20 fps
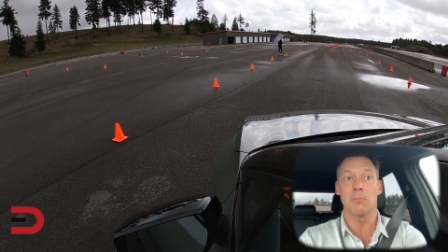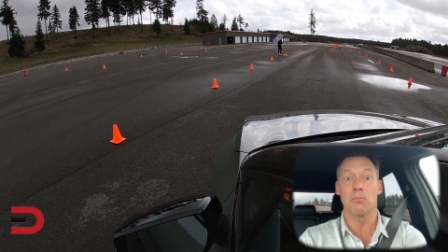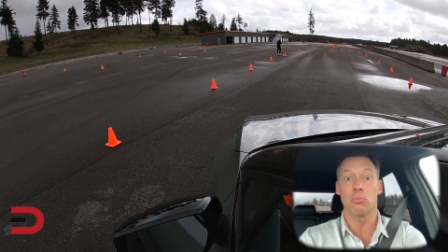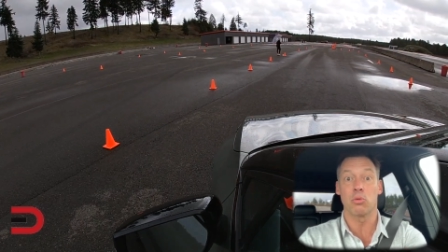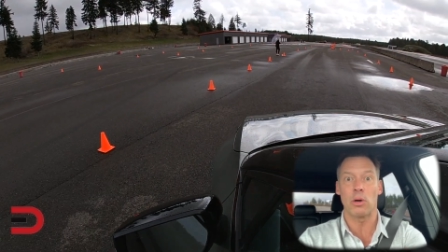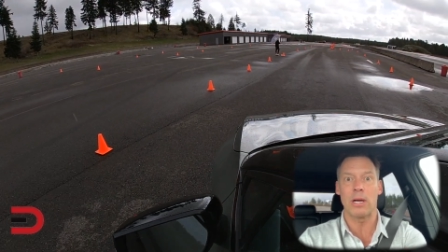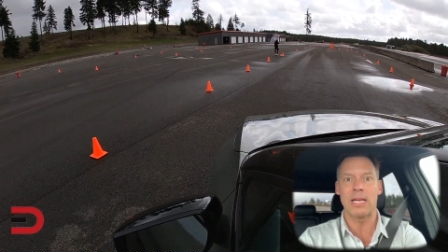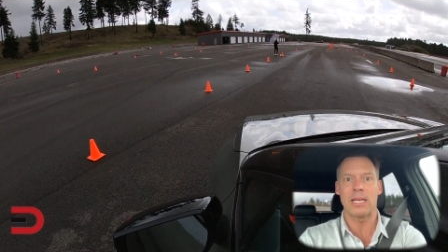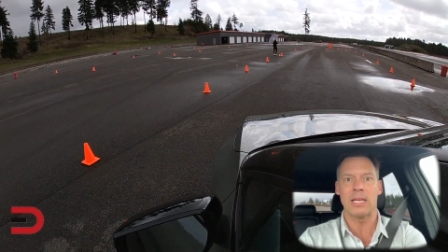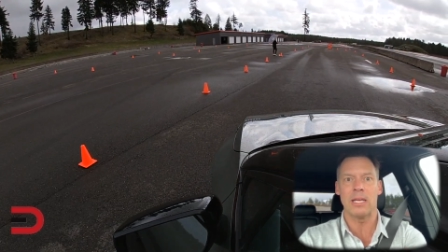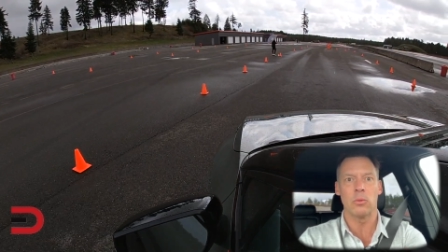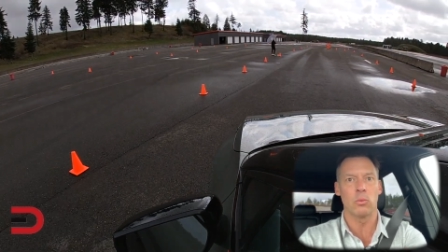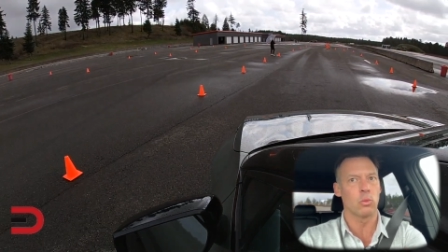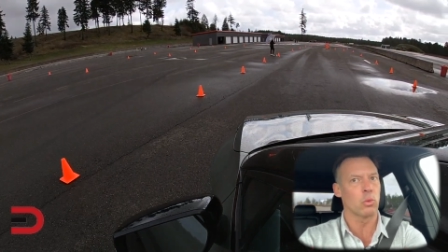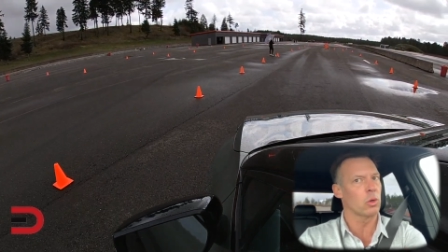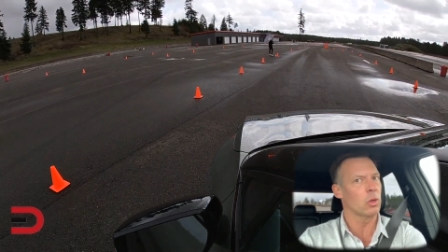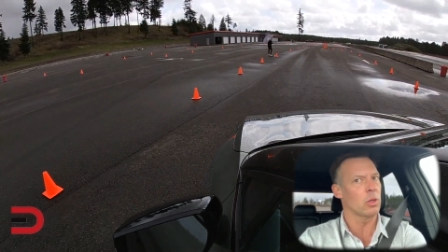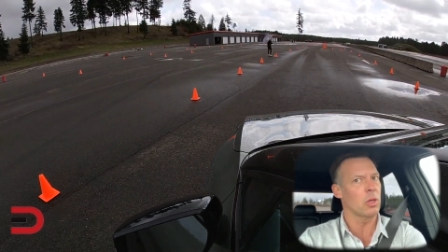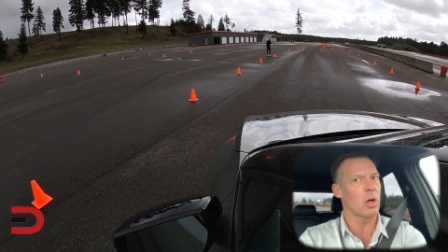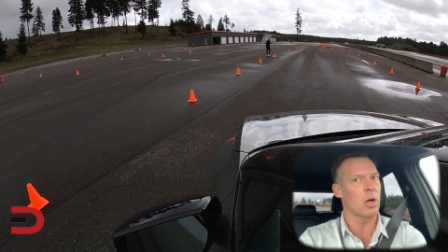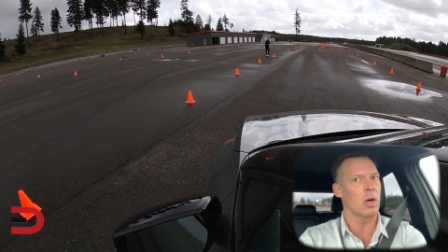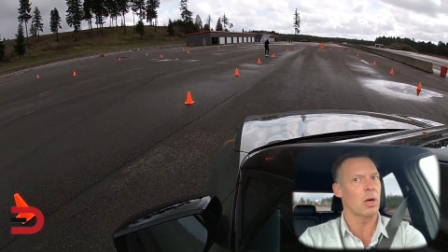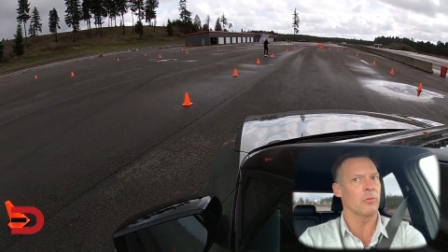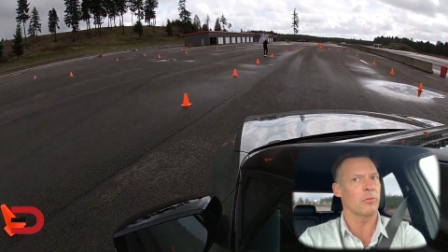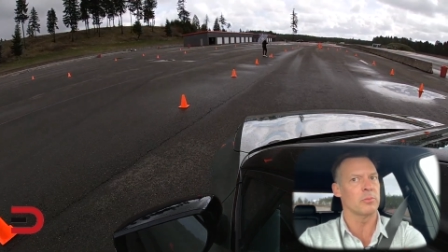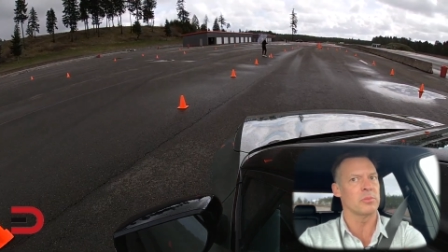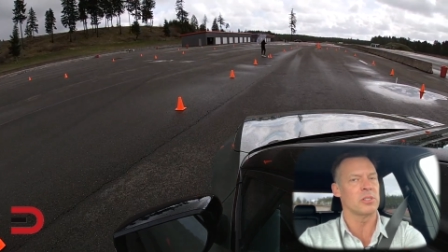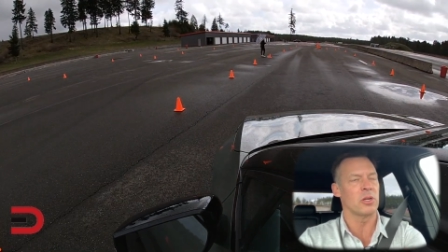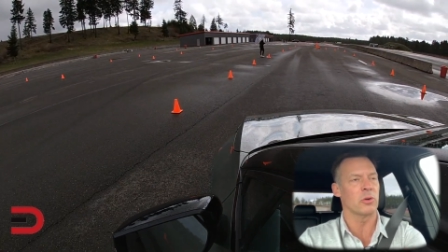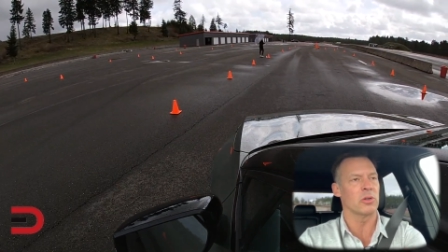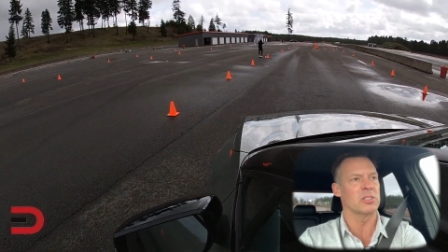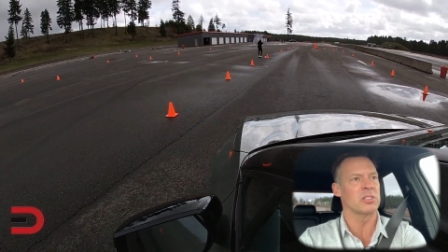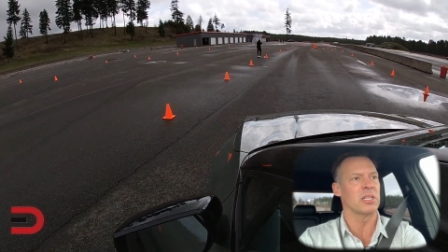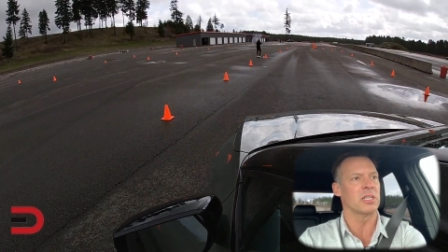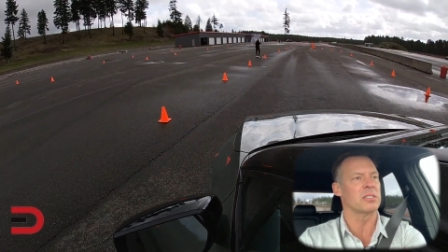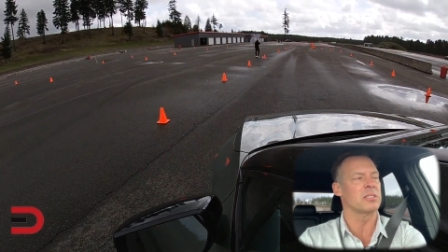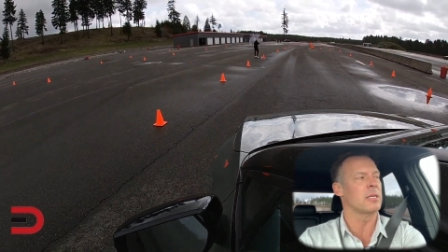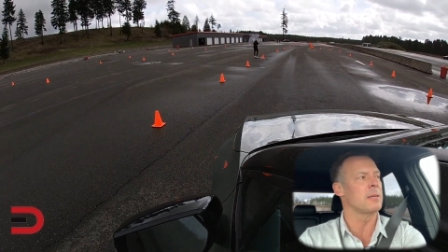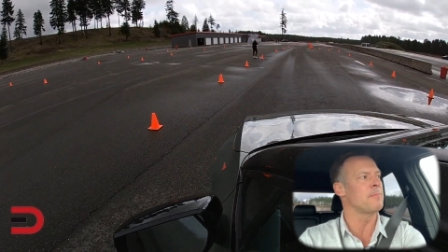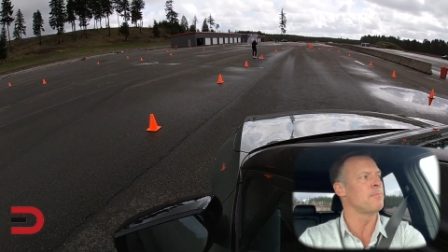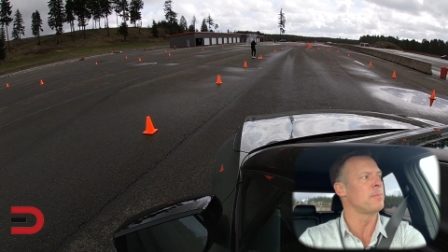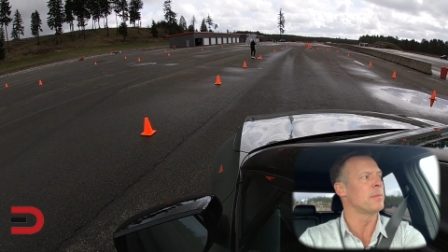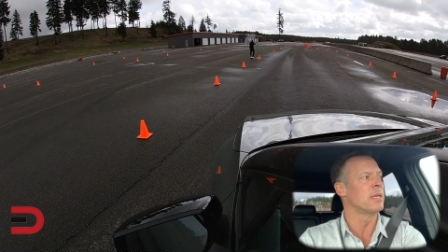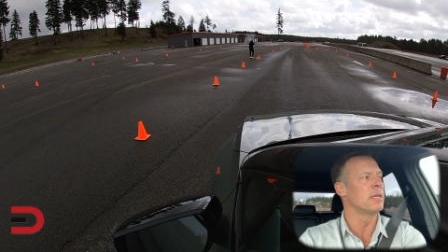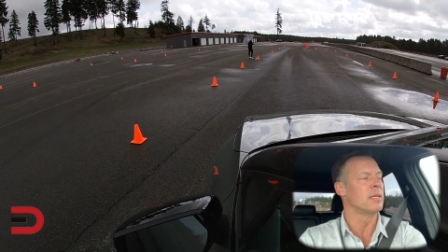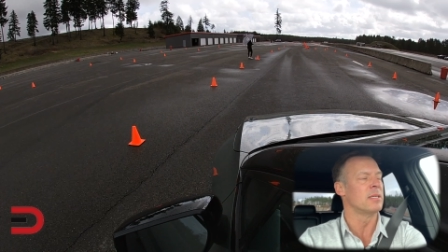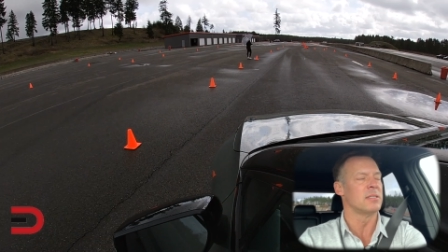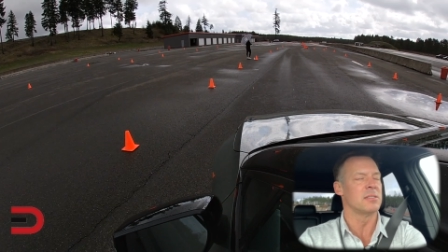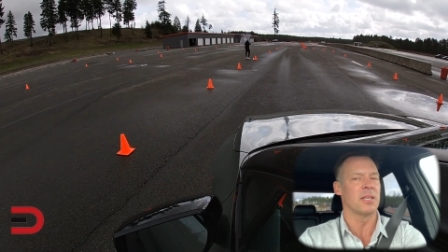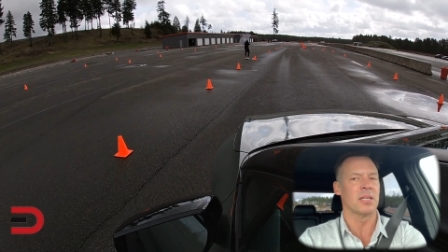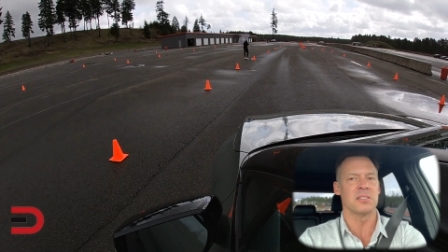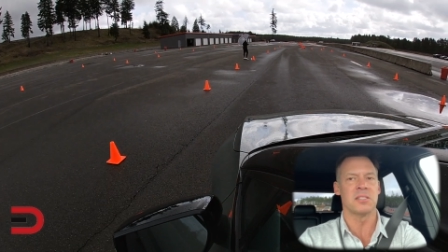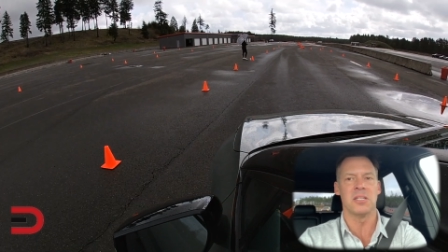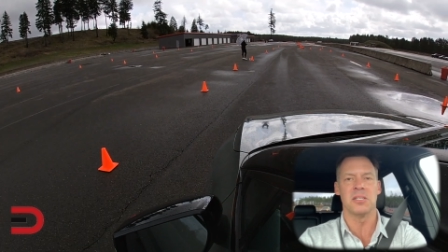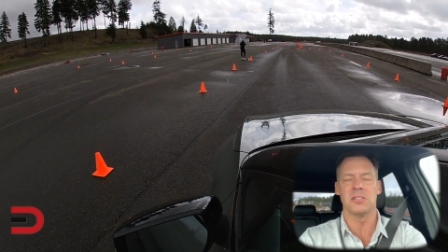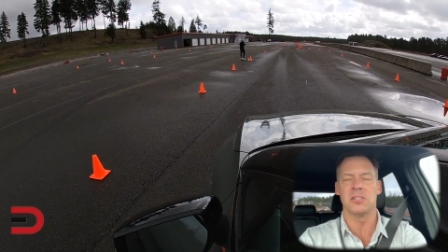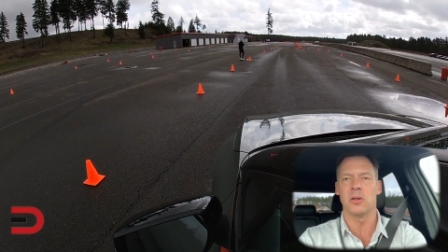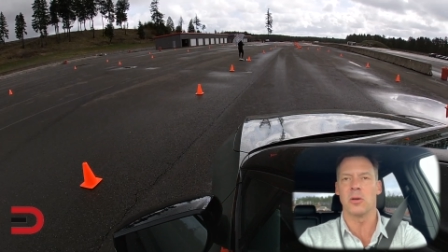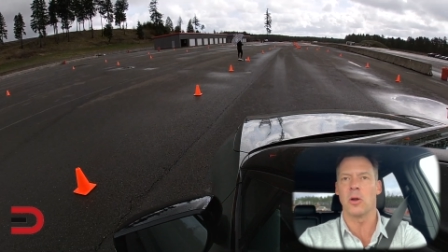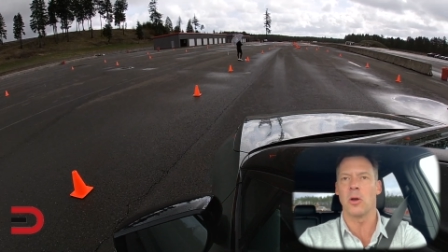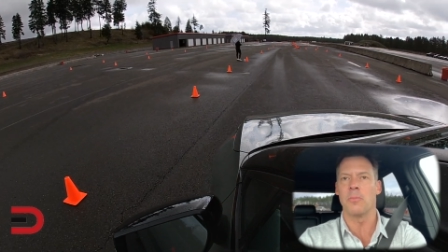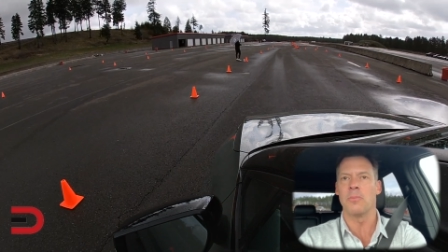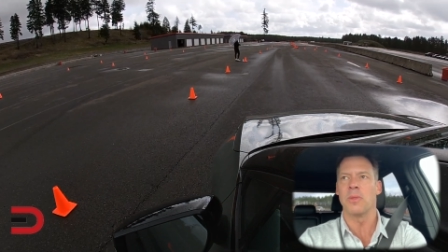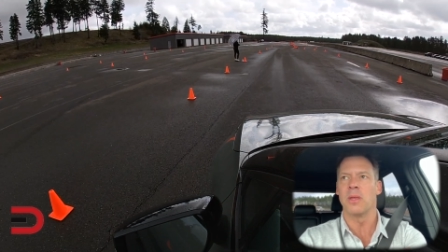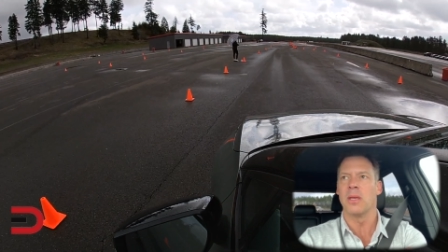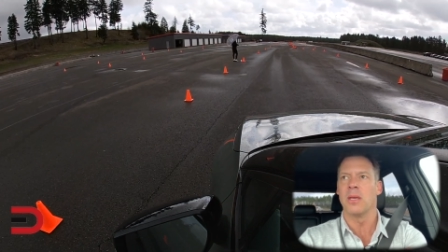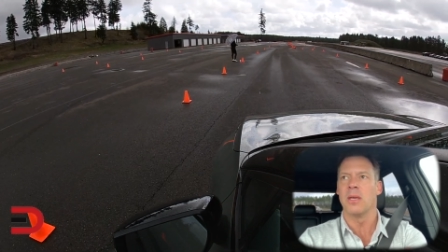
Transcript: braking real hard from 0 to 60, 60 to 0,